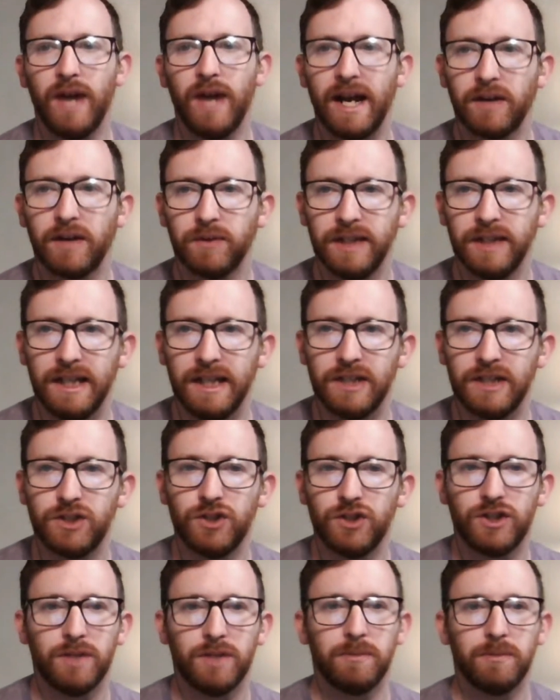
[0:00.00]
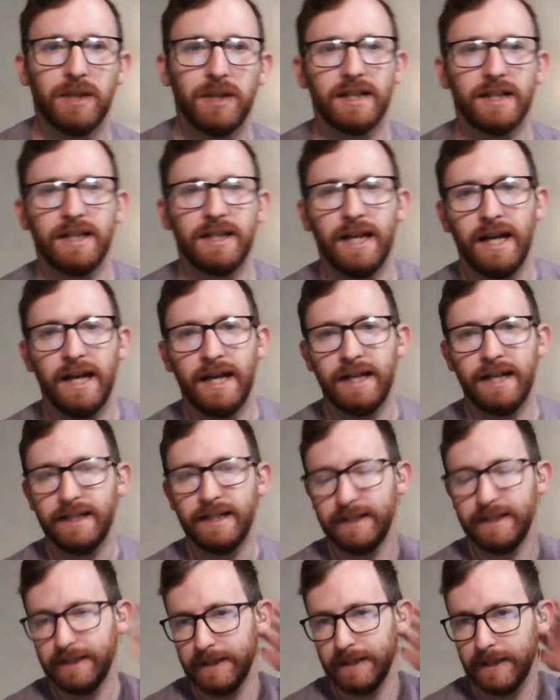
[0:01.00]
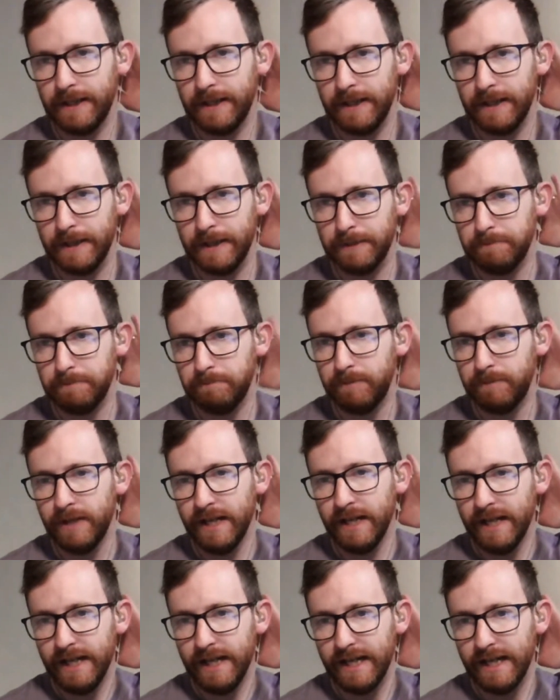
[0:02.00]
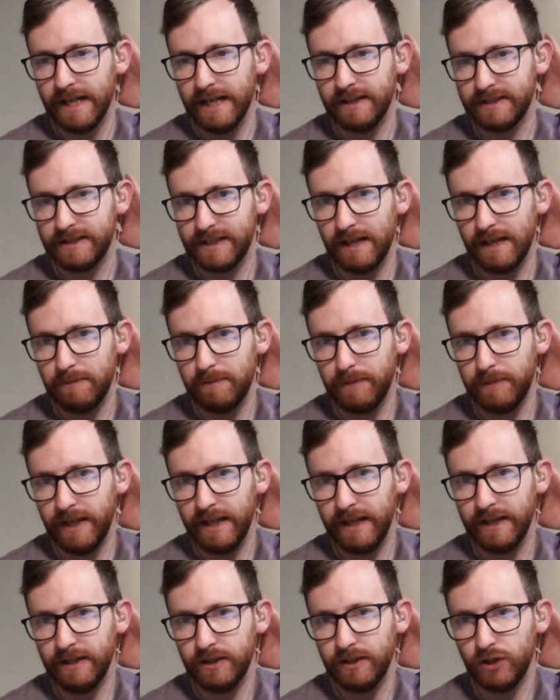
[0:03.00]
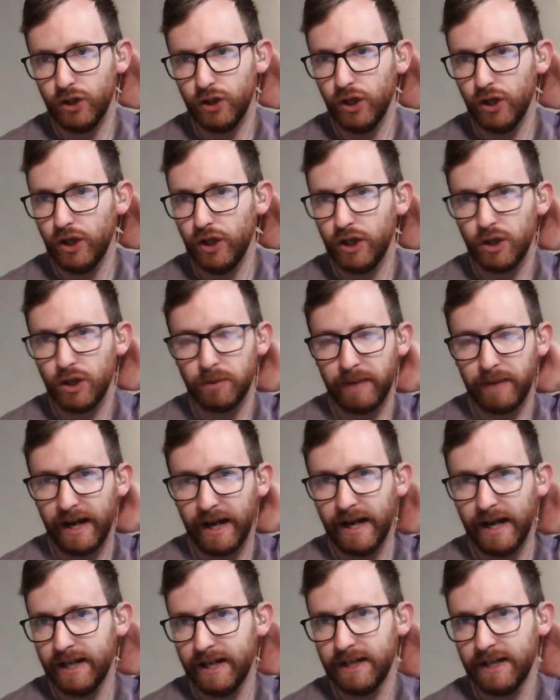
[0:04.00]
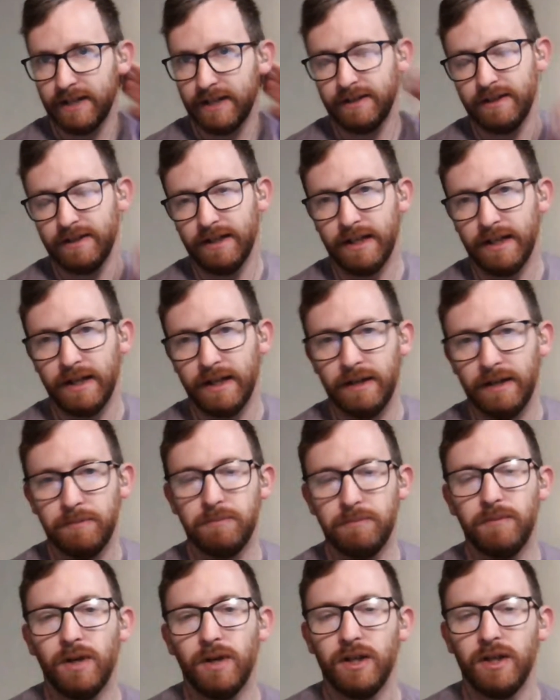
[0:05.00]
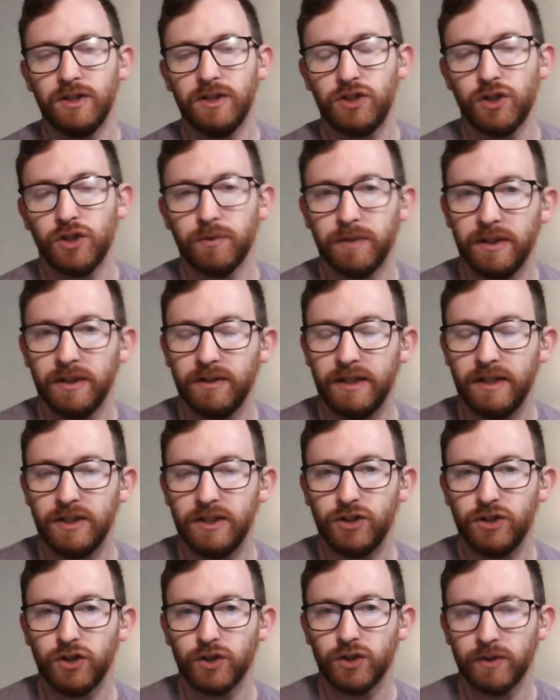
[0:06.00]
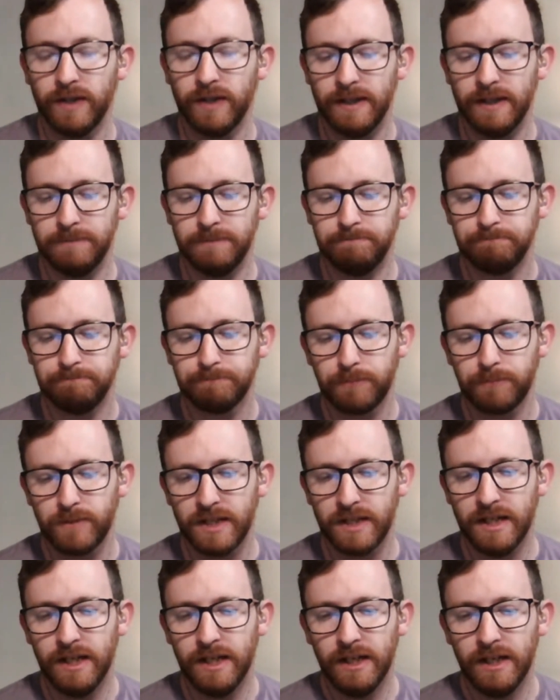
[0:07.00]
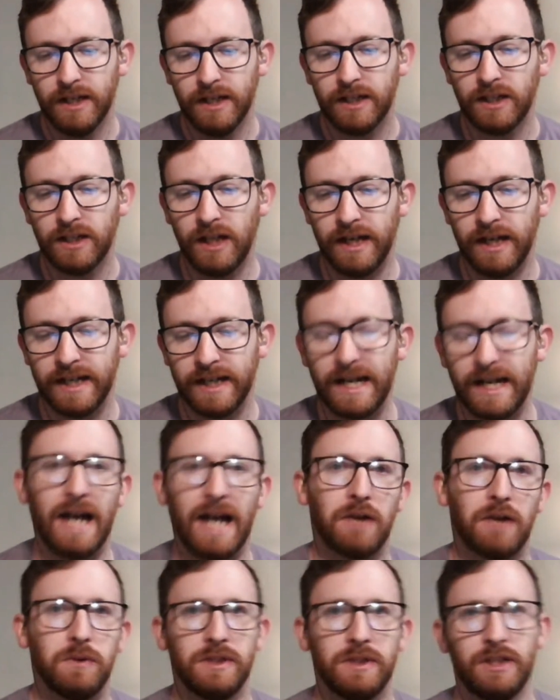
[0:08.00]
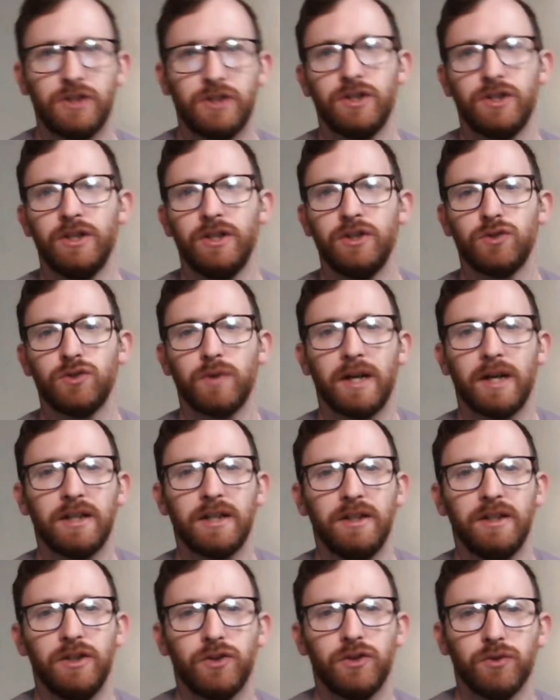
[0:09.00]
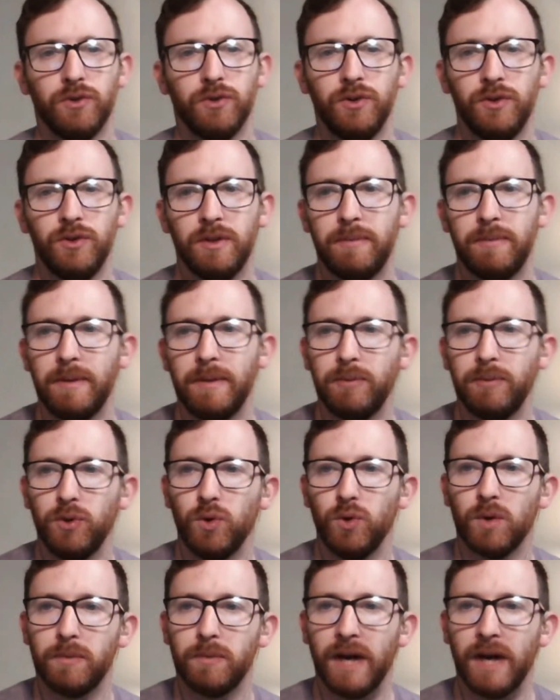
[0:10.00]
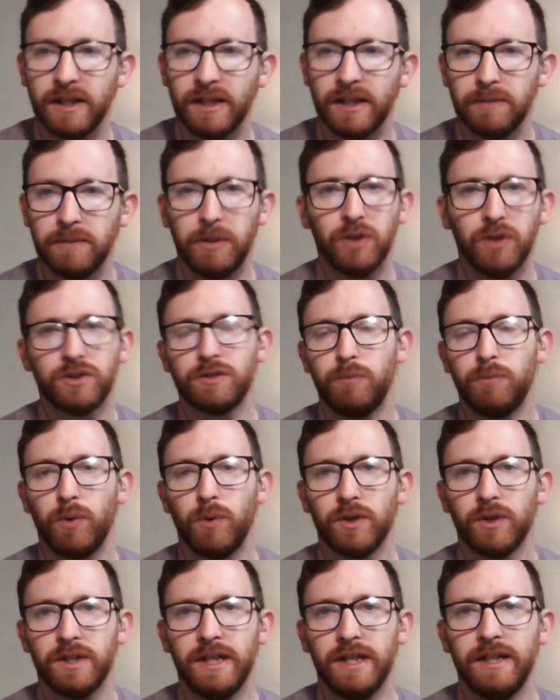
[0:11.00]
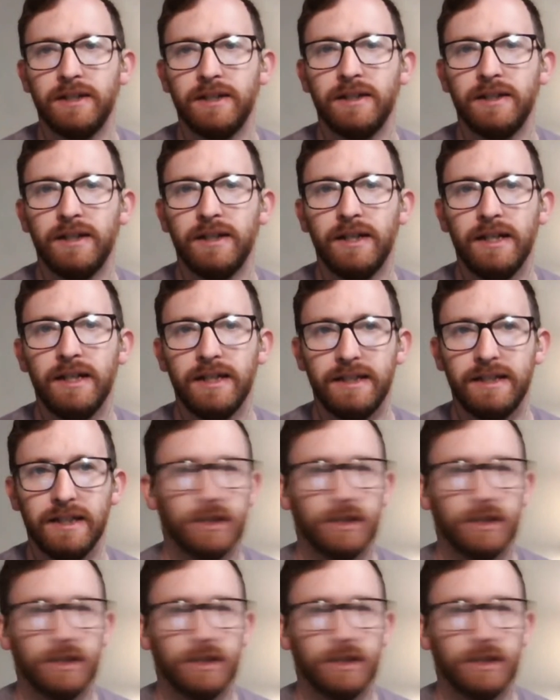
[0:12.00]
Have you had a relationship like that? Has that been good or bad? Is your client acquisition directly through the people who are buying the boats more than